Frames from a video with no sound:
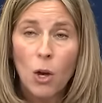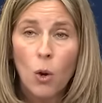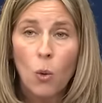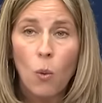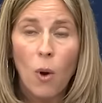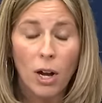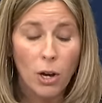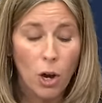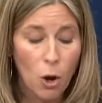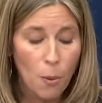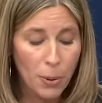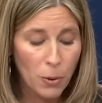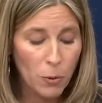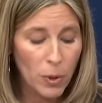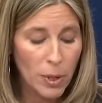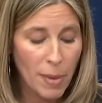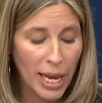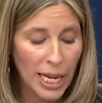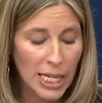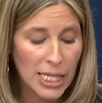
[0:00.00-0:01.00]
While COPA
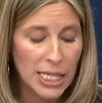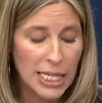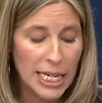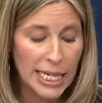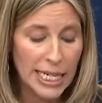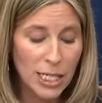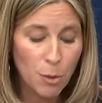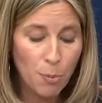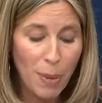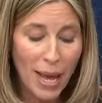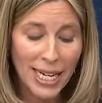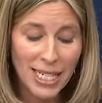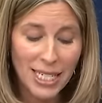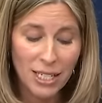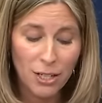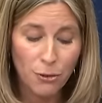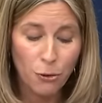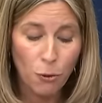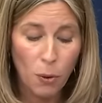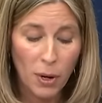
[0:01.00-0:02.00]
remains an
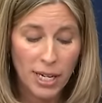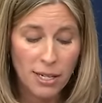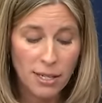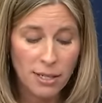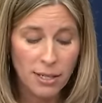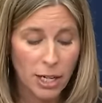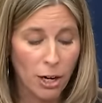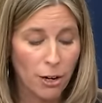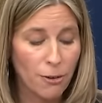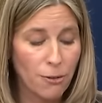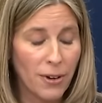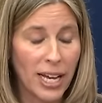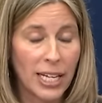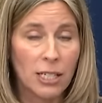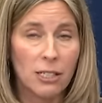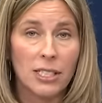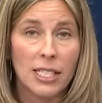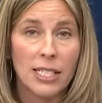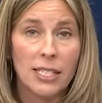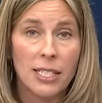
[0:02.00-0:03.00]
independent voice in our
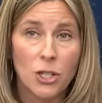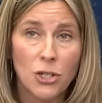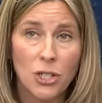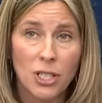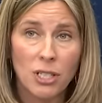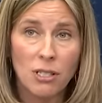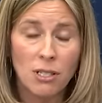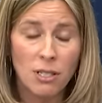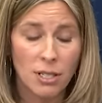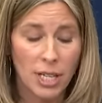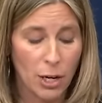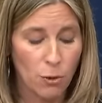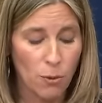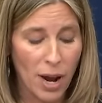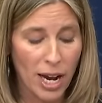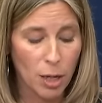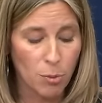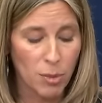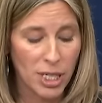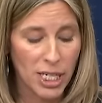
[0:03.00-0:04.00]
final decisions and
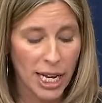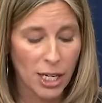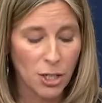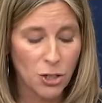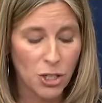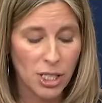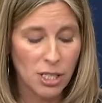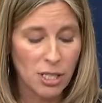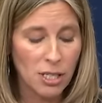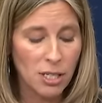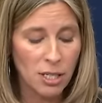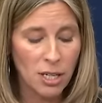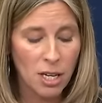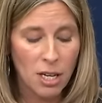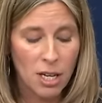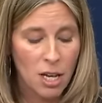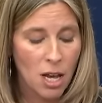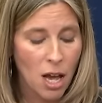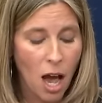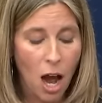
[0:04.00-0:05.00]
recommendations,
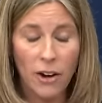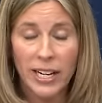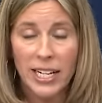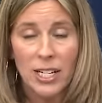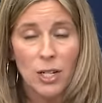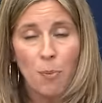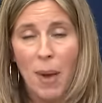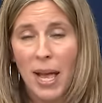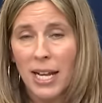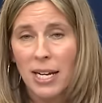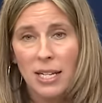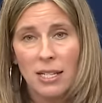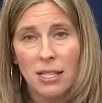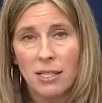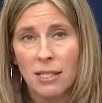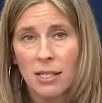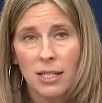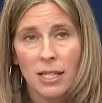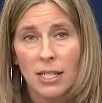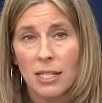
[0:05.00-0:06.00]
our
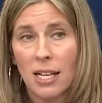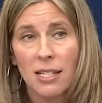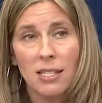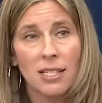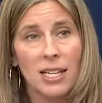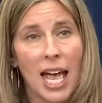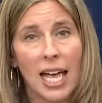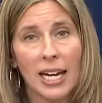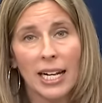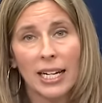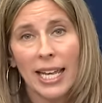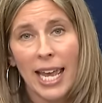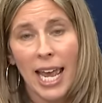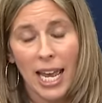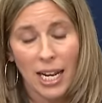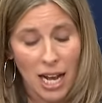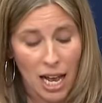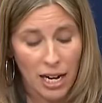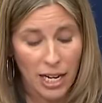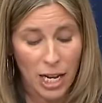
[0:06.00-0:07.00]
independence does not and
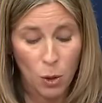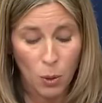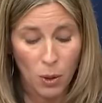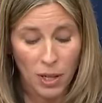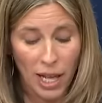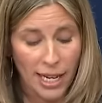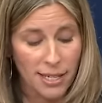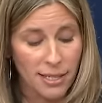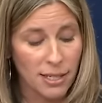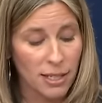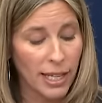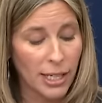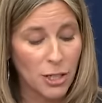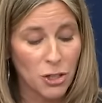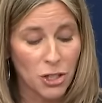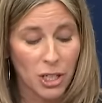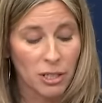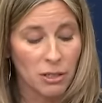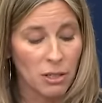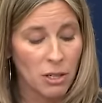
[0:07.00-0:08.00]
cannot equal
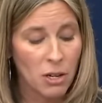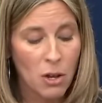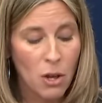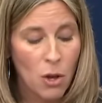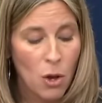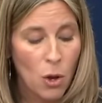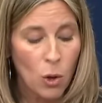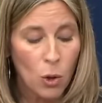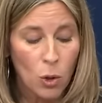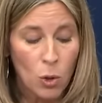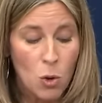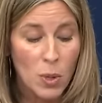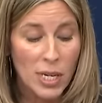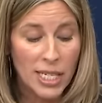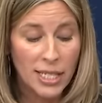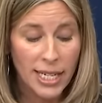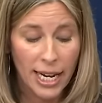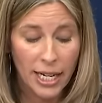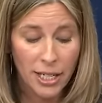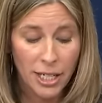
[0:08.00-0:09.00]
isolation. We
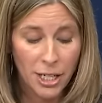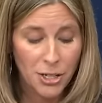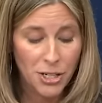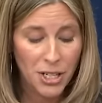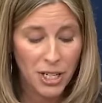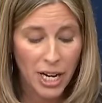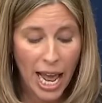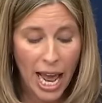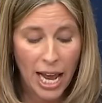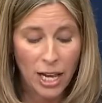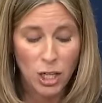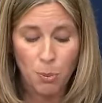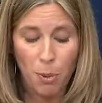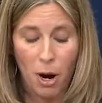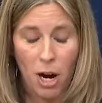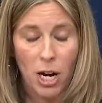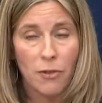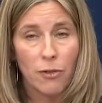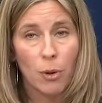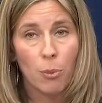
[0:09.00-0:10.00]
stand here today as
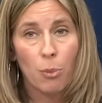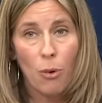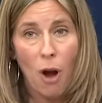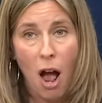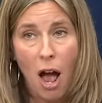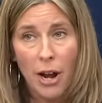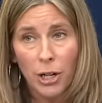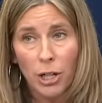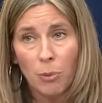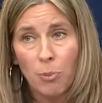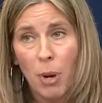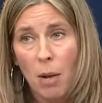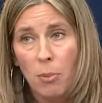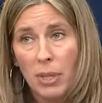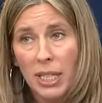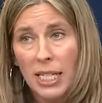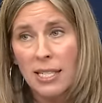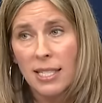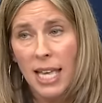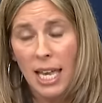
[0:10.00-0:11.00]
part of a broader
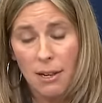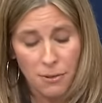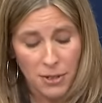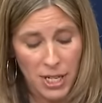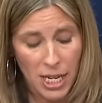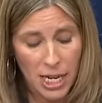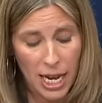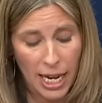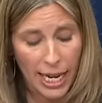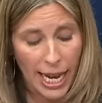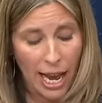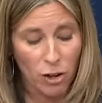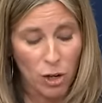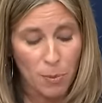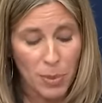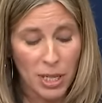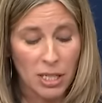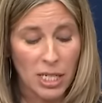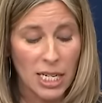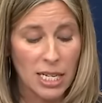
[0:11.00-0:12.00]
public safety
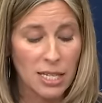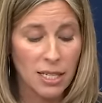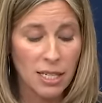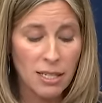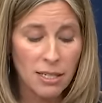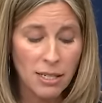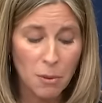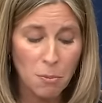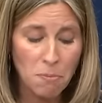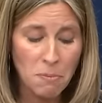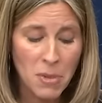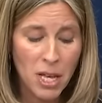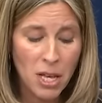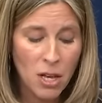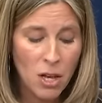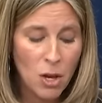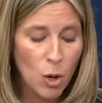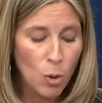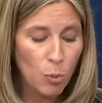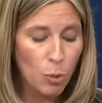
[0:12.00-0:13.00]
accountability system,
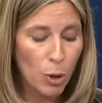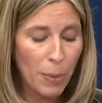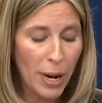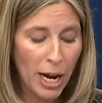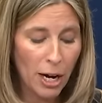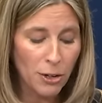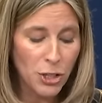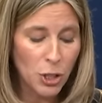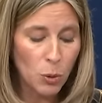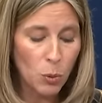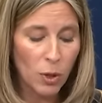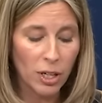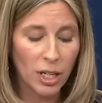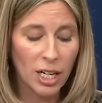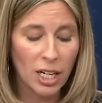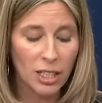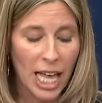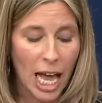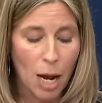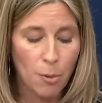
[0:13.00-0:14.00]
prepared to work
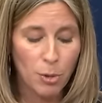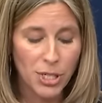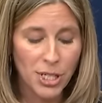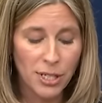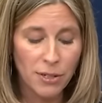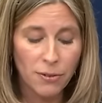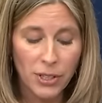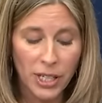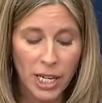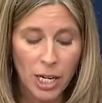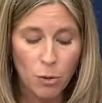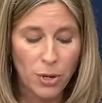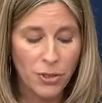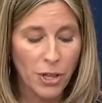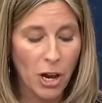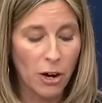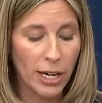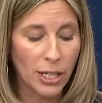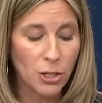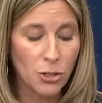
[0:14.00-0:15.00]
collaboratively with
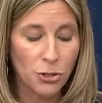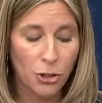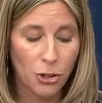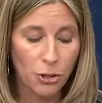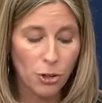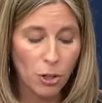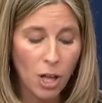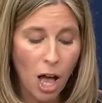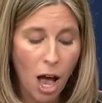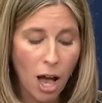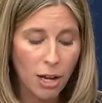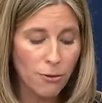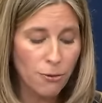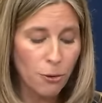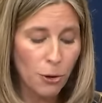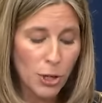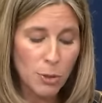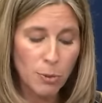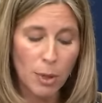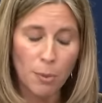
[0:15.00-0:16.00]
our external law
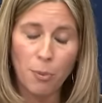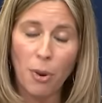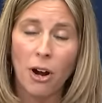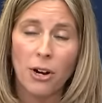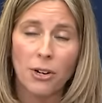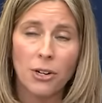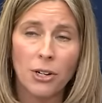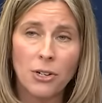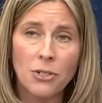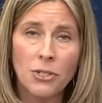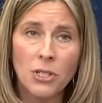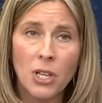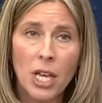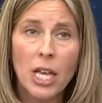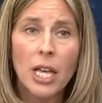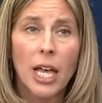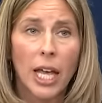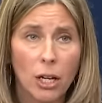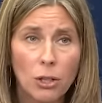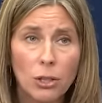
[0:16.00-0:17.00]
enforcement partners,
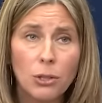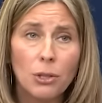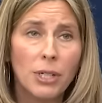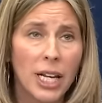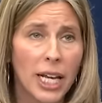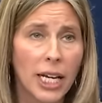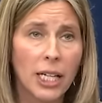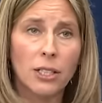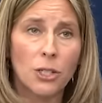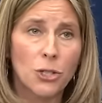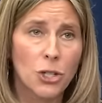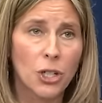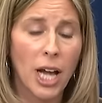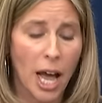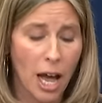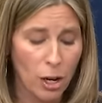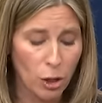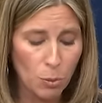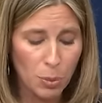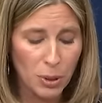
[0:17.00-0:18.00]
including the
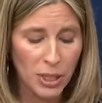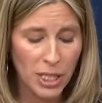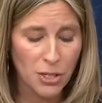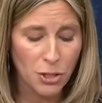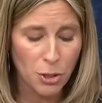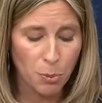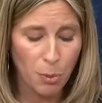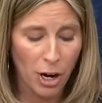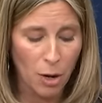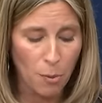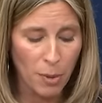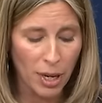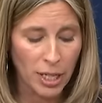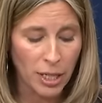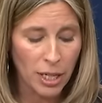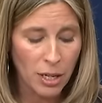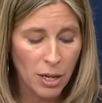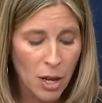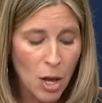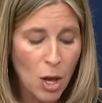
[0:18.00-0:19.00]
Chicago Police Department,
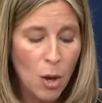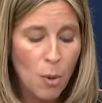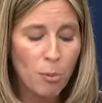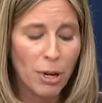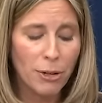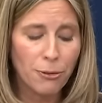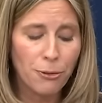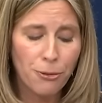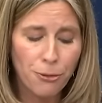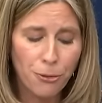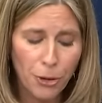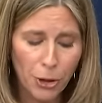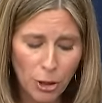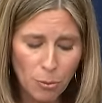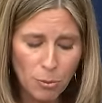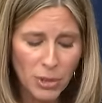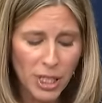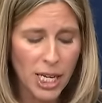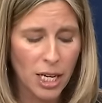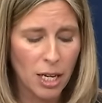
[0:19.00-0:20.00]
but
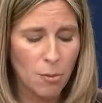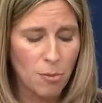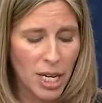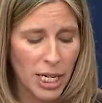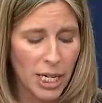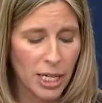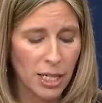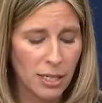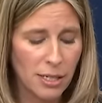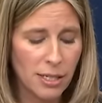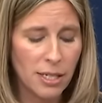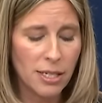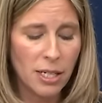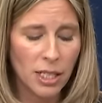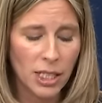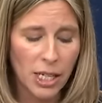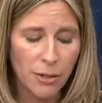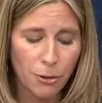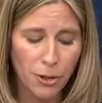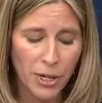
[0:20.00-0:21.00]
firmly committed to
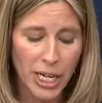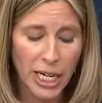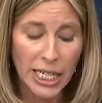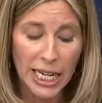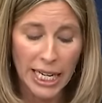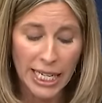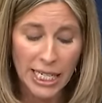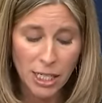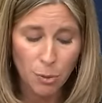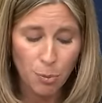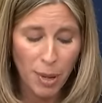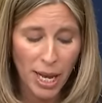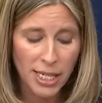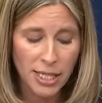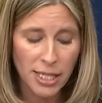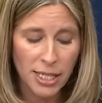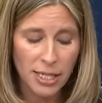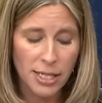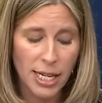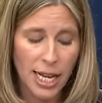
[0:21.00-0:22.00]
delivering an
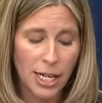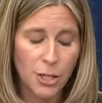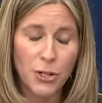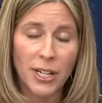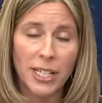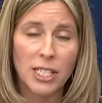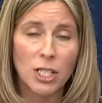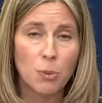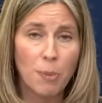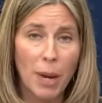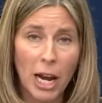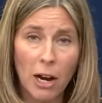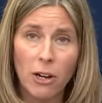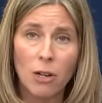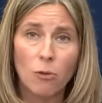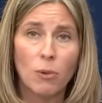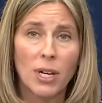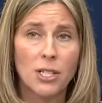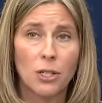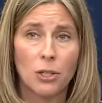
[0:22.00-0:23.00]
independent and
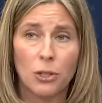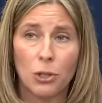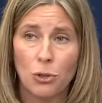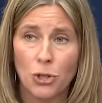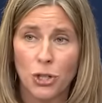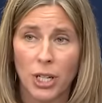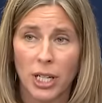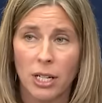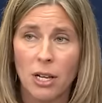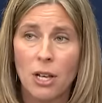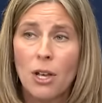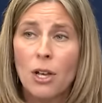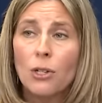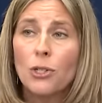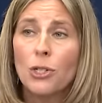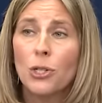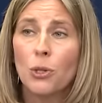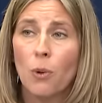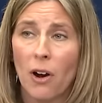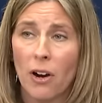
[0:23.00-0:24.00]
transparent resolution
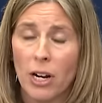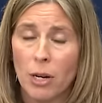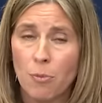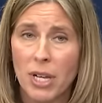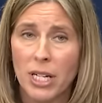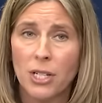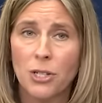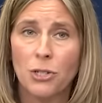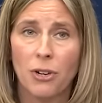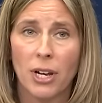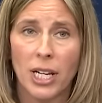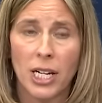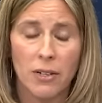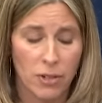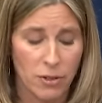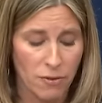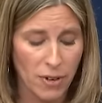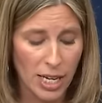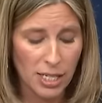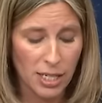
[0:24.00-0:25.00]
to our administrative
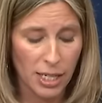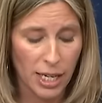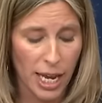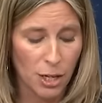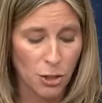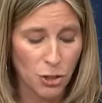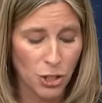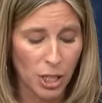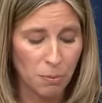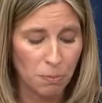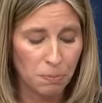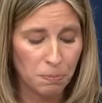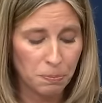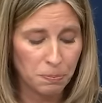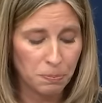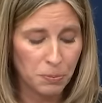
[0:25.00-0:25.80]
investigation.